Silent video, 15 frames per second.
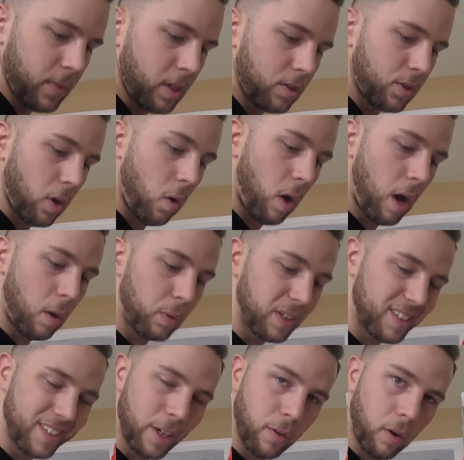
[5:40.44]
So
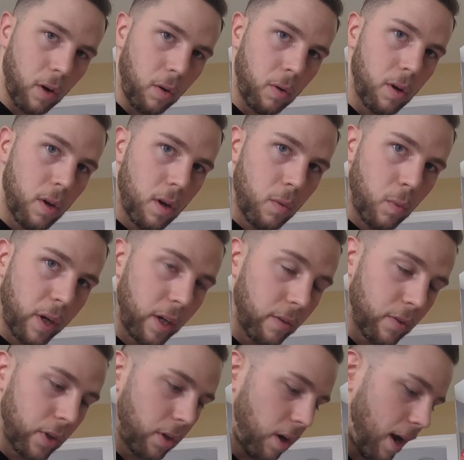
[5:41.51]
always 0
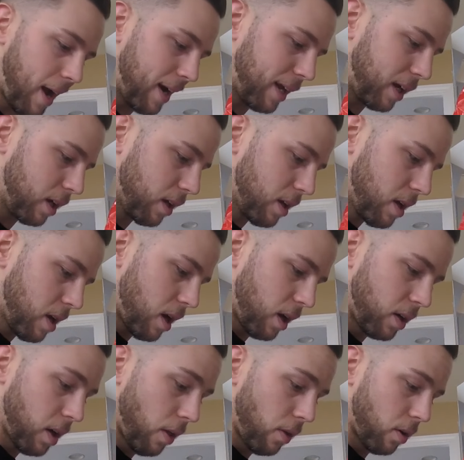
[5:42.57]
whenever you're adding
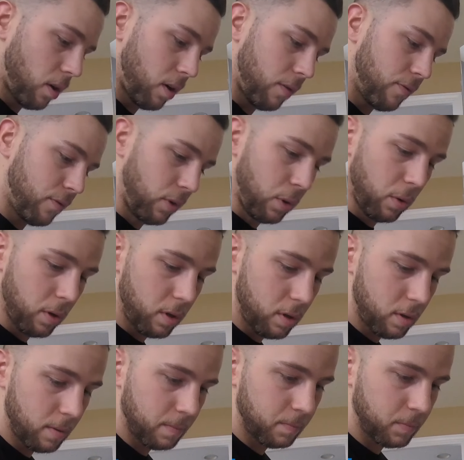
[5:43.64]
another food.
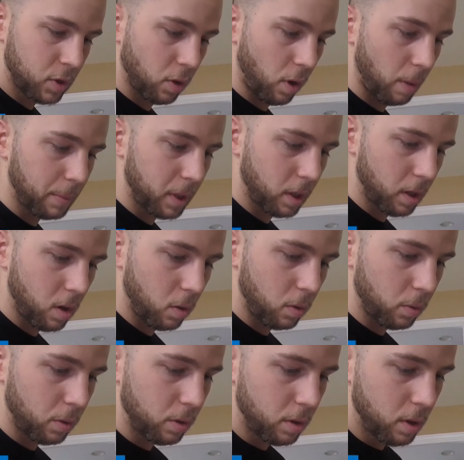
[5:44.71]
So I'm gonna
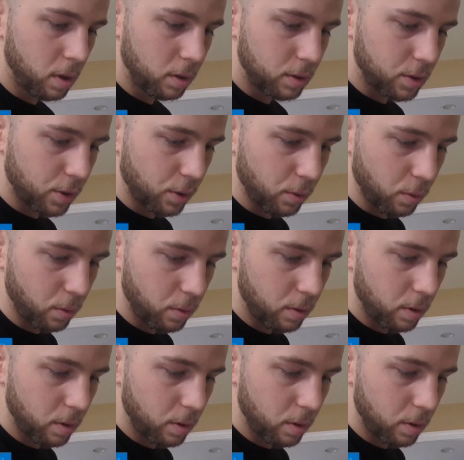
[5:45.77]
go to